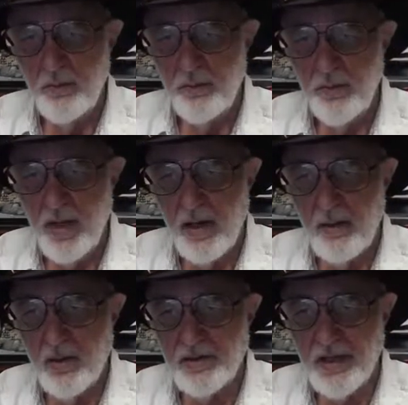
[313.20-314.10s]
I
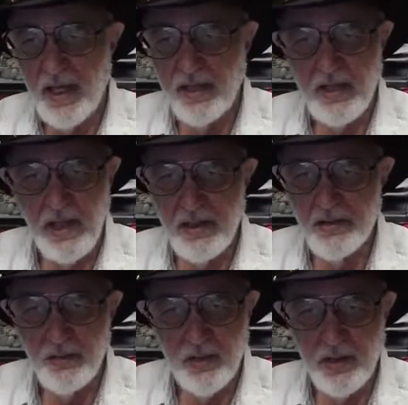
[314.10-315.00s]
once had a case
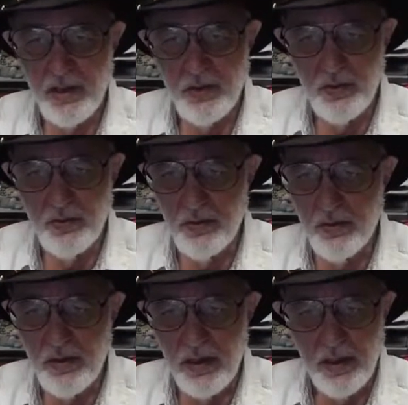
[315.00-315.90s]
where an insured
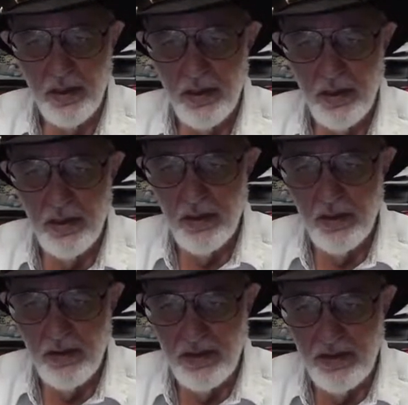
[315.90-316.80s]

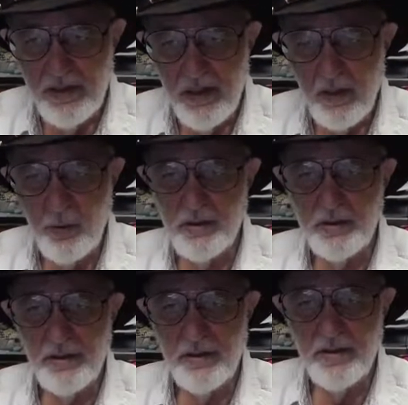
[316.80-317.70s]
doubled
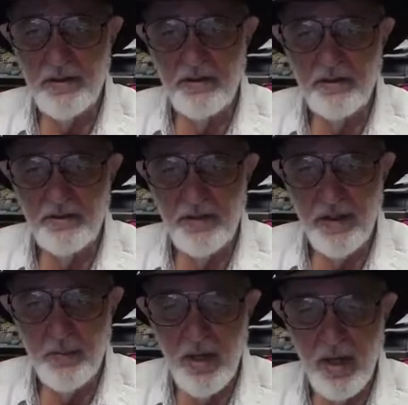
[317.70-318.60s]
the
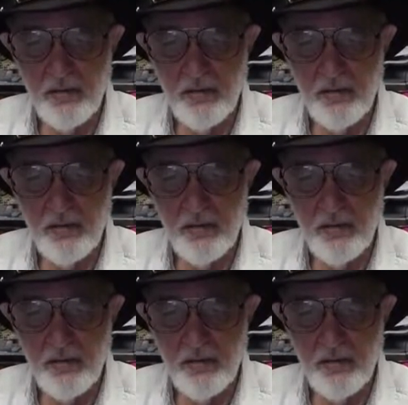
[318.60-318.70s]
amount